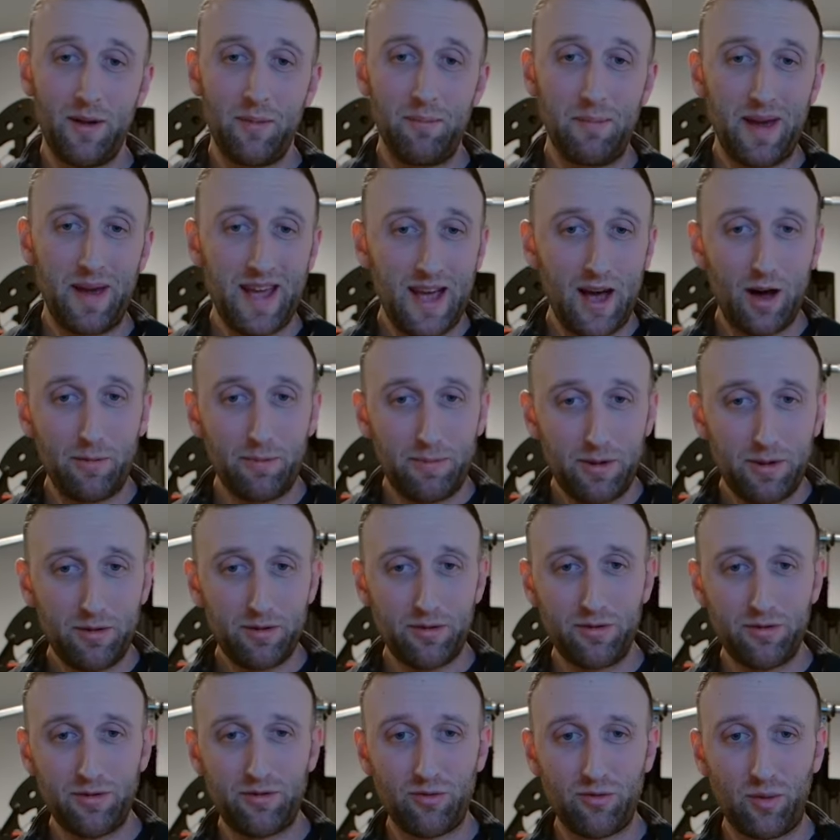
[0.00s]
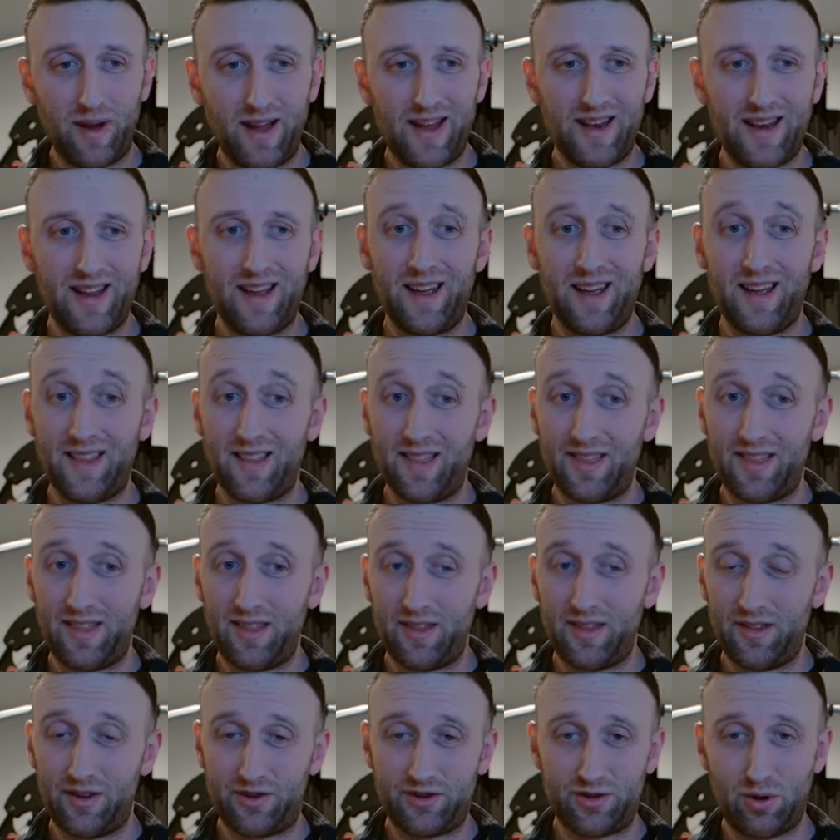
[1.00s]
may help you lose weight in
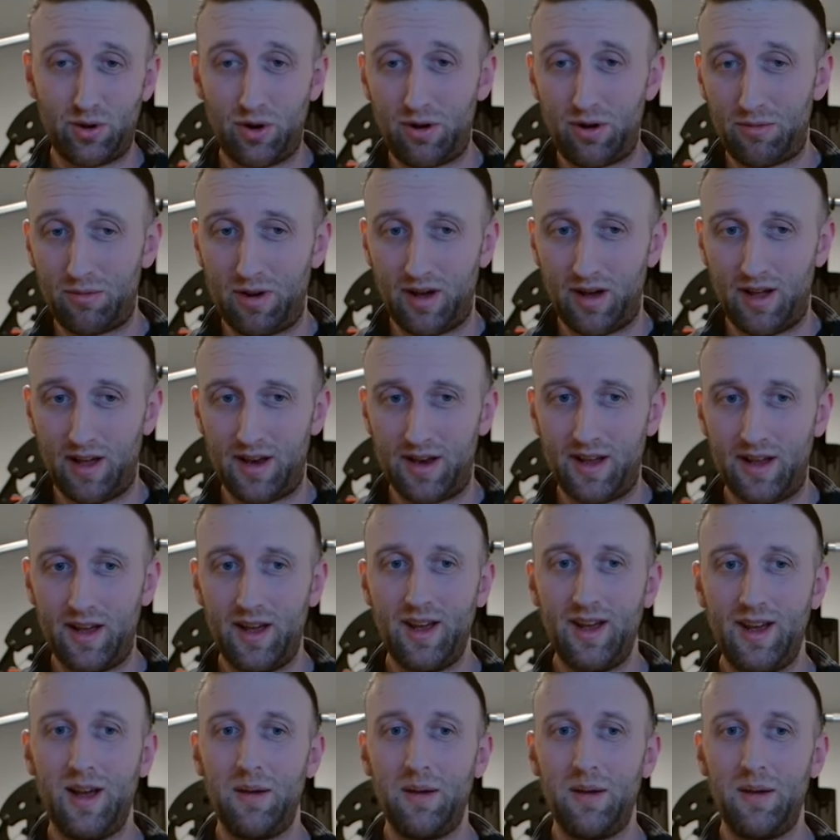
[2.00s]
the short run,